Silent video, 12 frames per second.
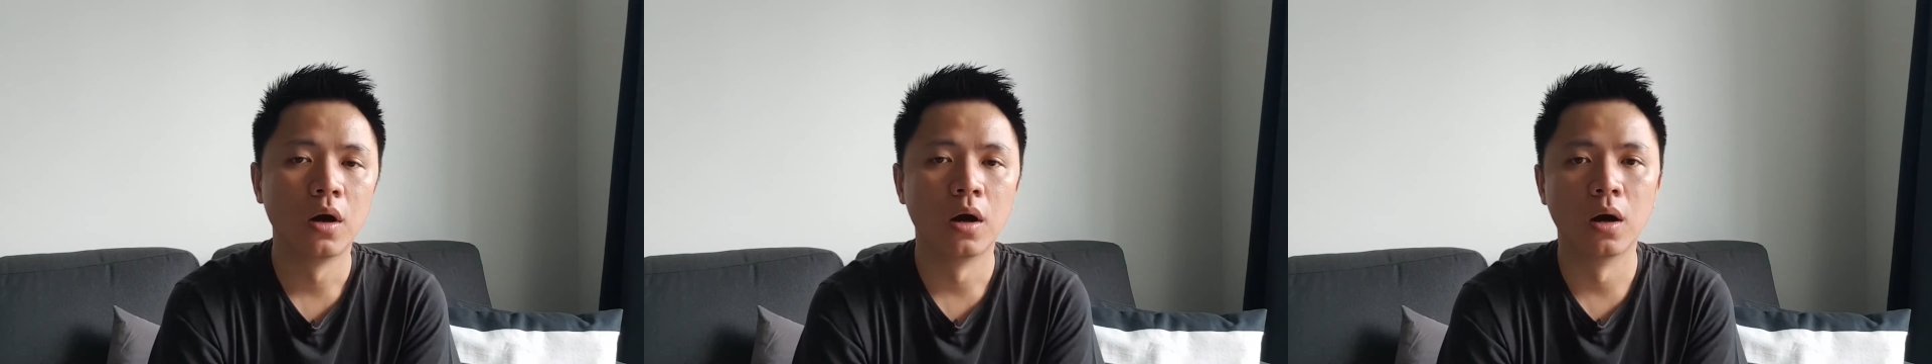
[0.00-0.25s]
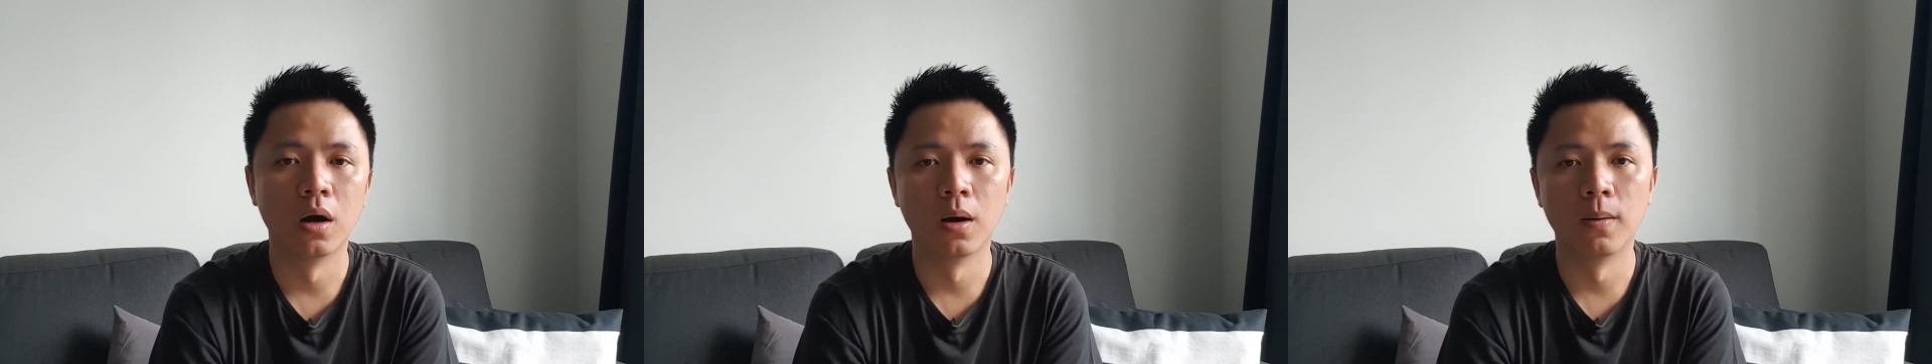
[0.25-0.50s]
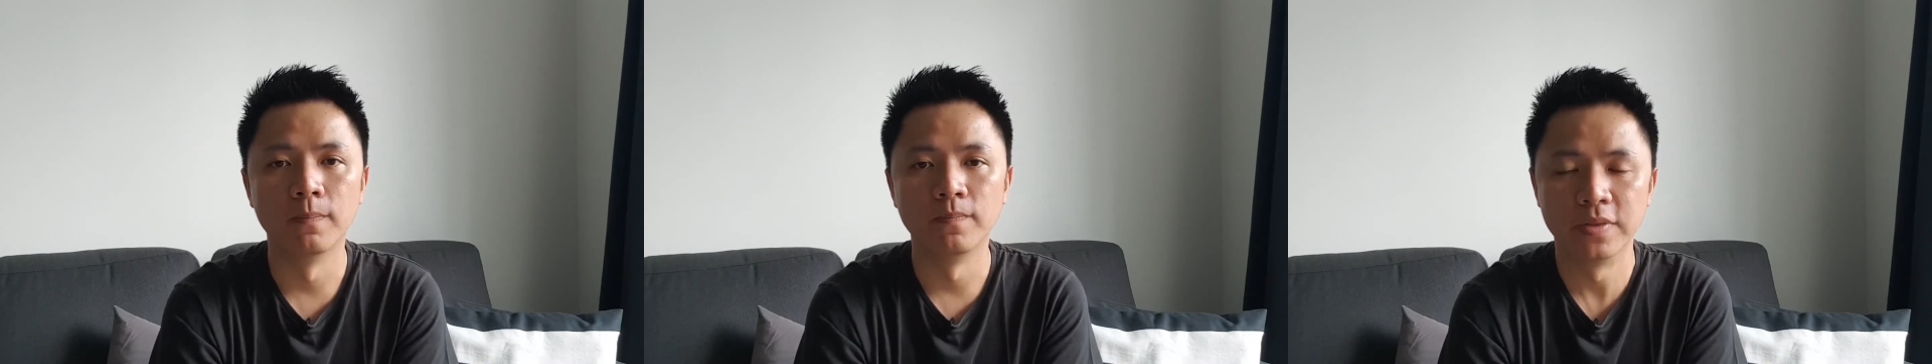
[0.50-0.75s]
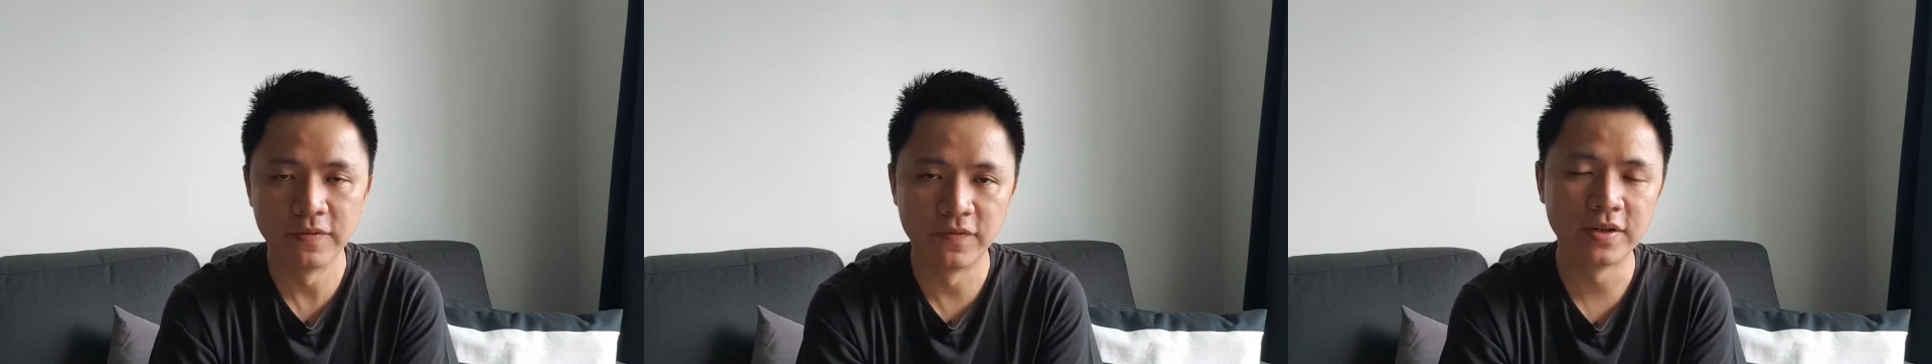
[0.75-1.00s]

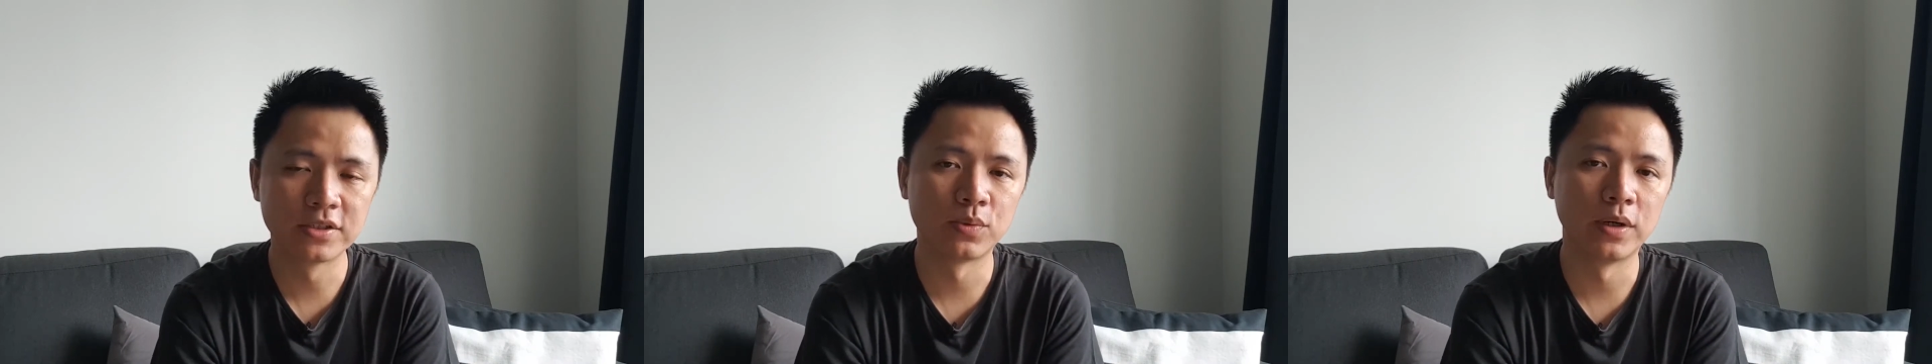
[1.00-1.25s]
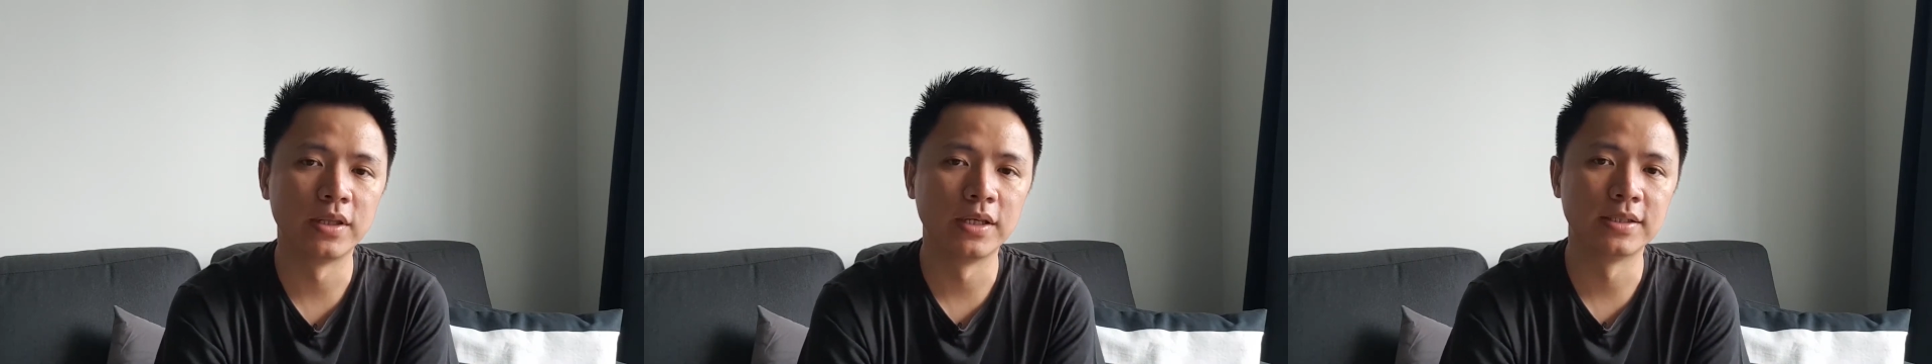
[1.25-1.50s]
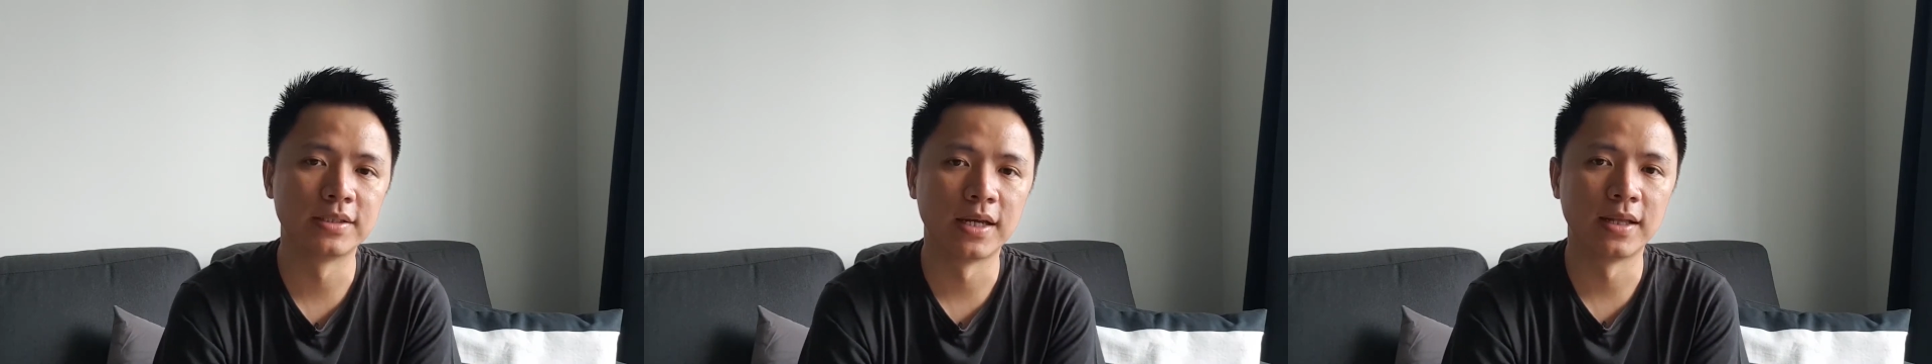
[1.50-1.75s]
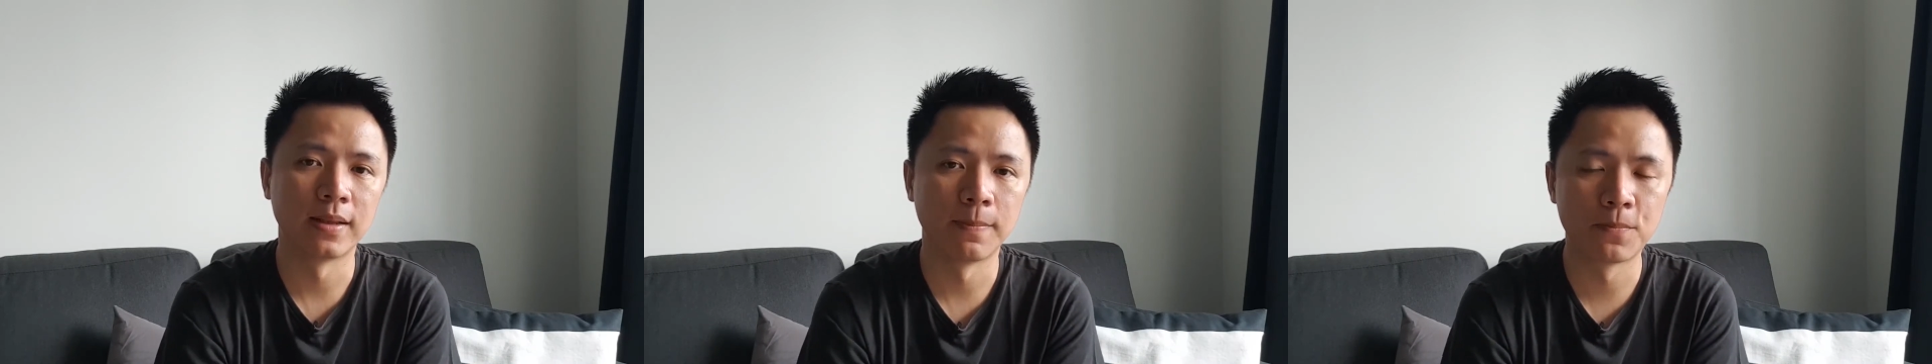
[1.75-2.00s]
The first one is
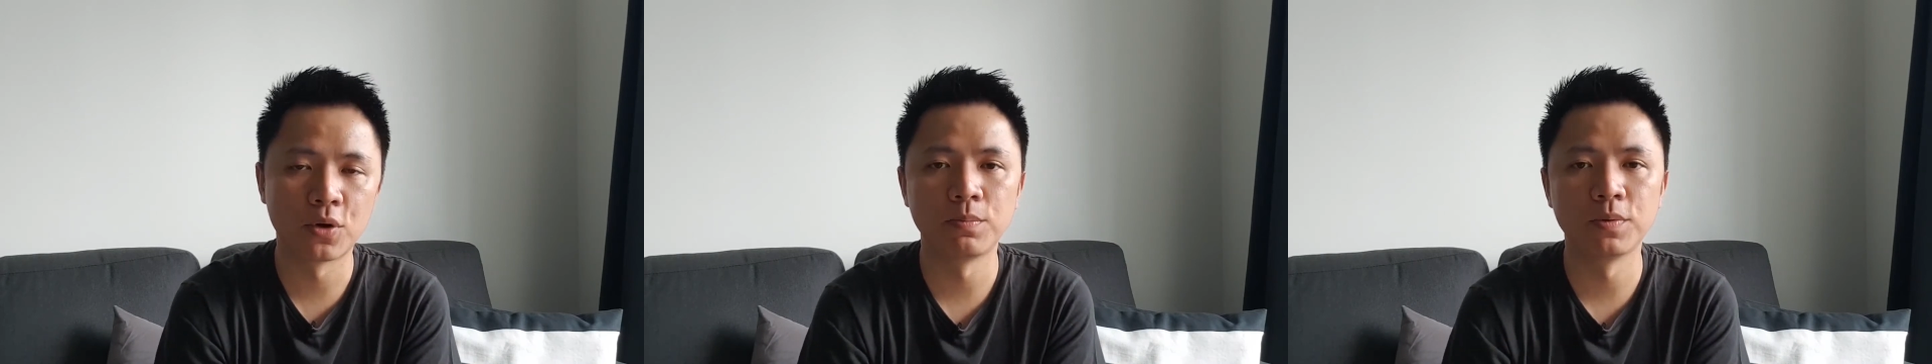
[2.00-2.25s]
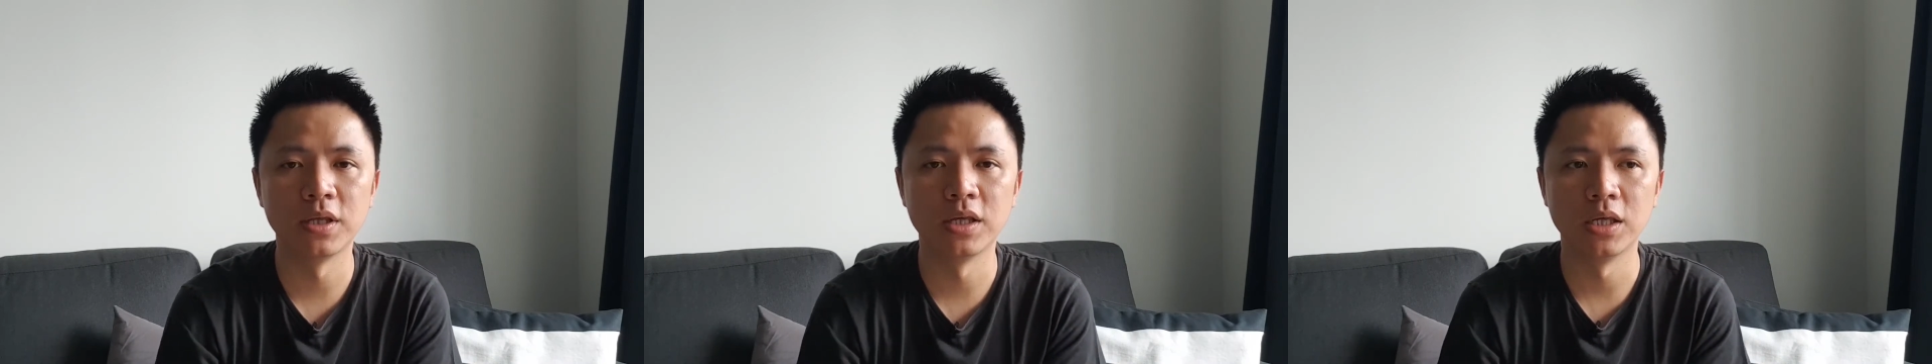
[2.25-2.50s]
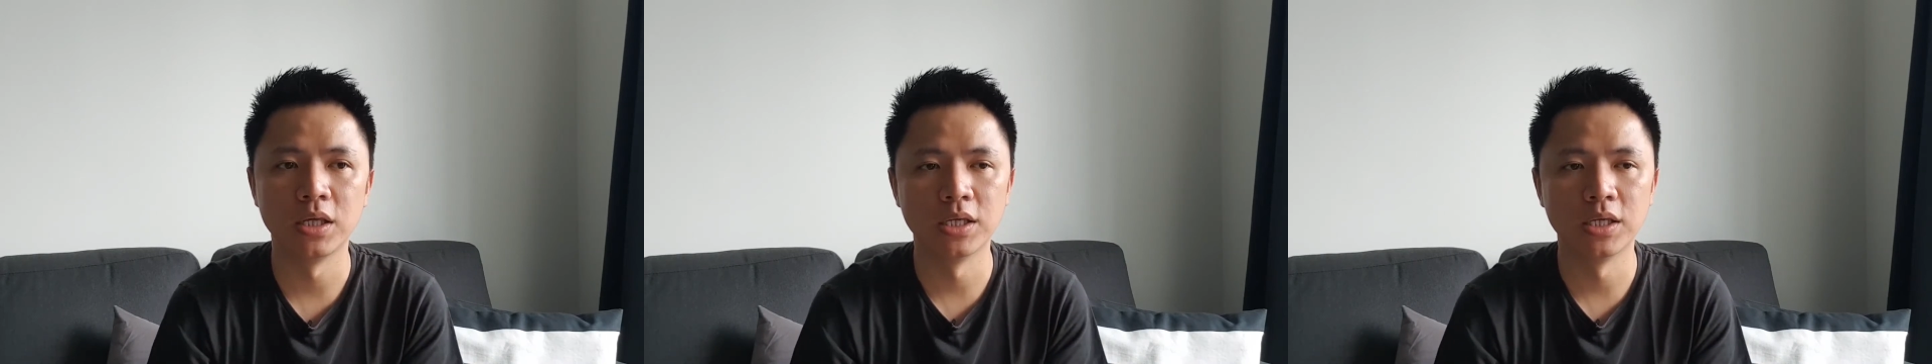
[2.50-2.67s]
that the property